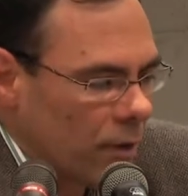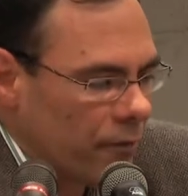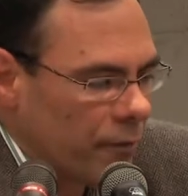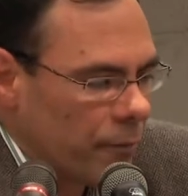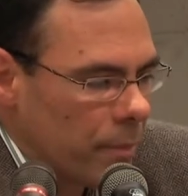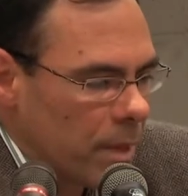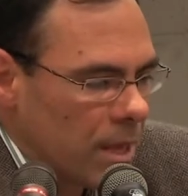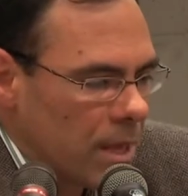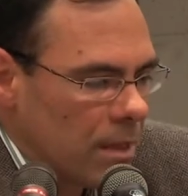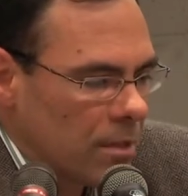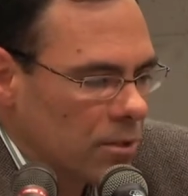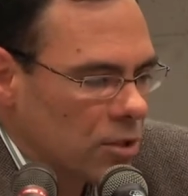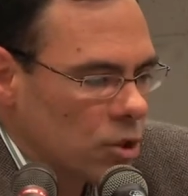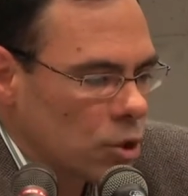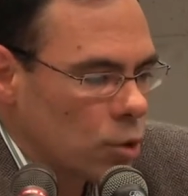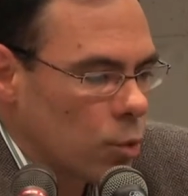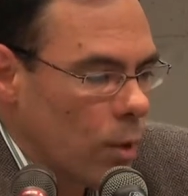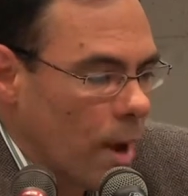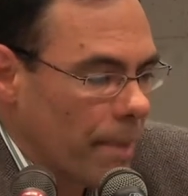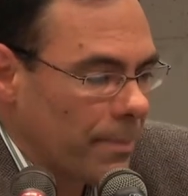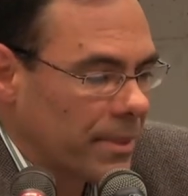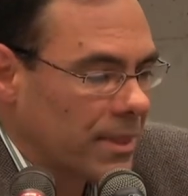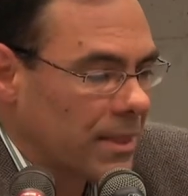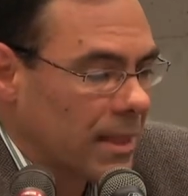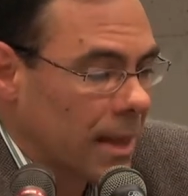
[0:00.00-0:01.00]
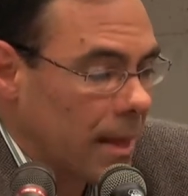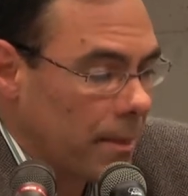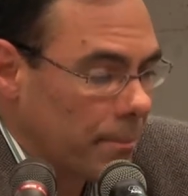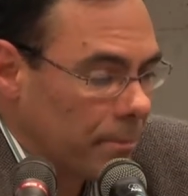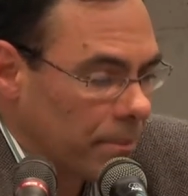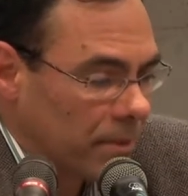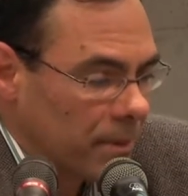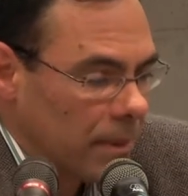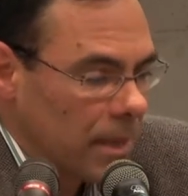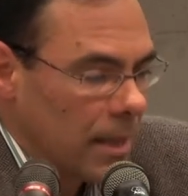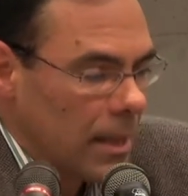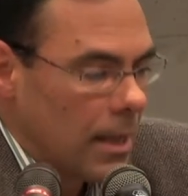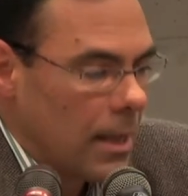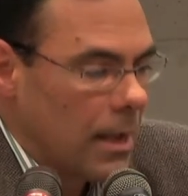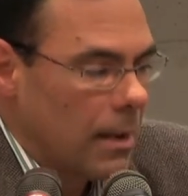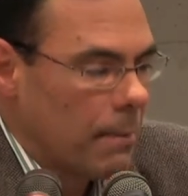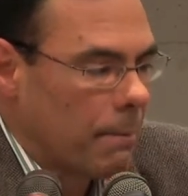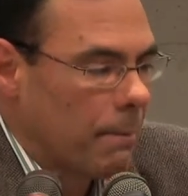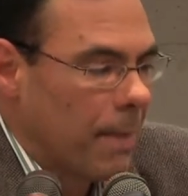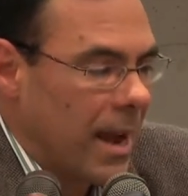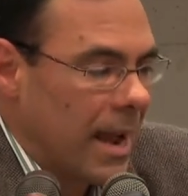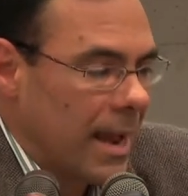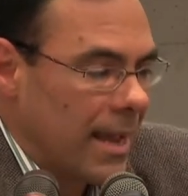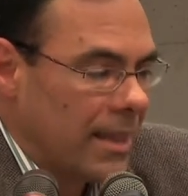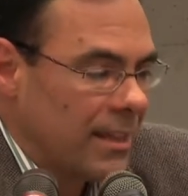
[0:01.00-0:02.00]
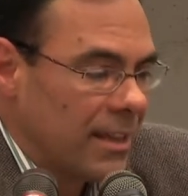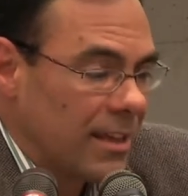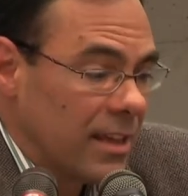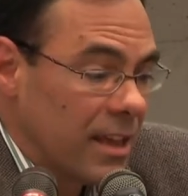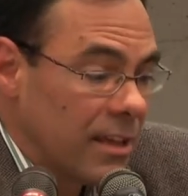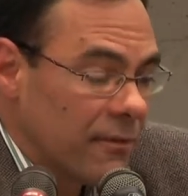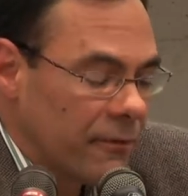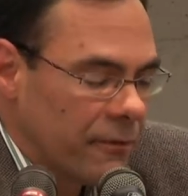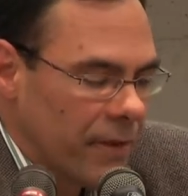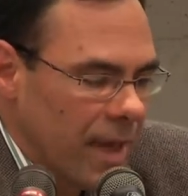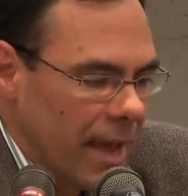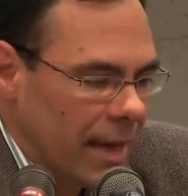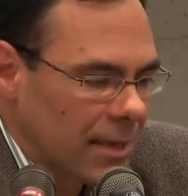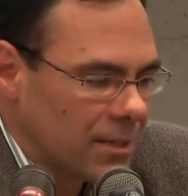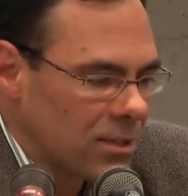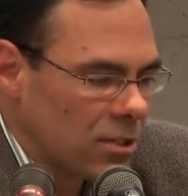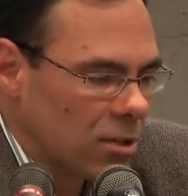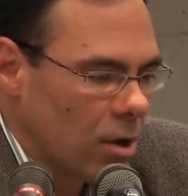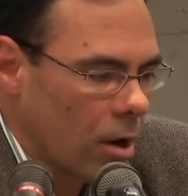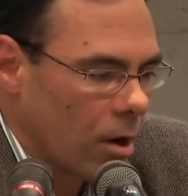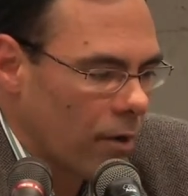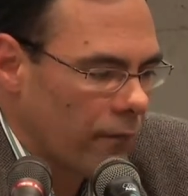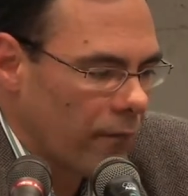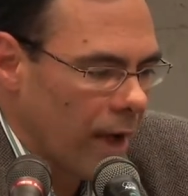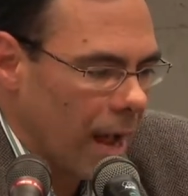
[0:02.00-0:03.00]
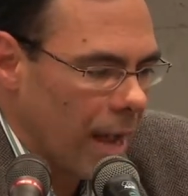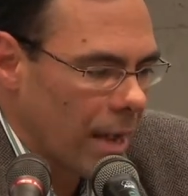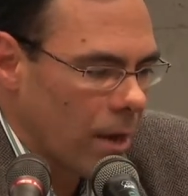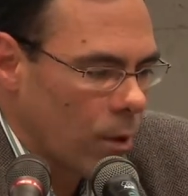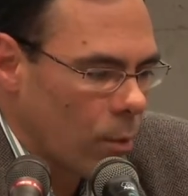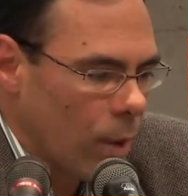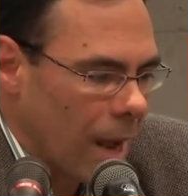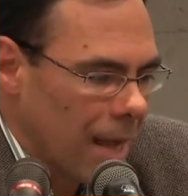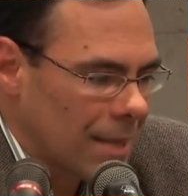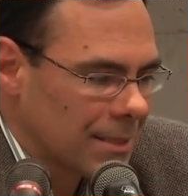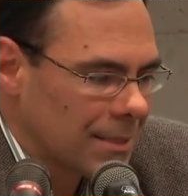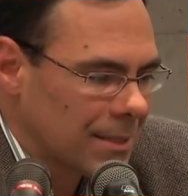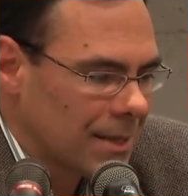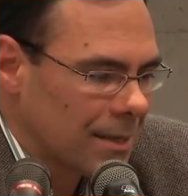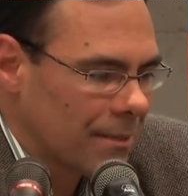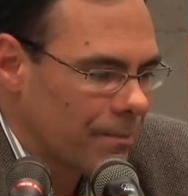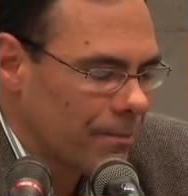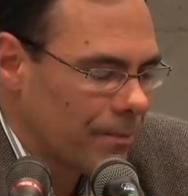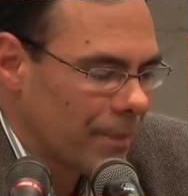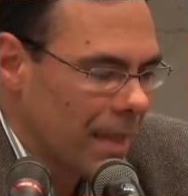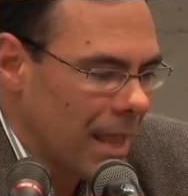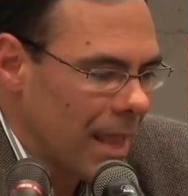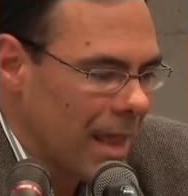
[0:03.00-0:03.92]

of being swept up by the effects of ayahuasca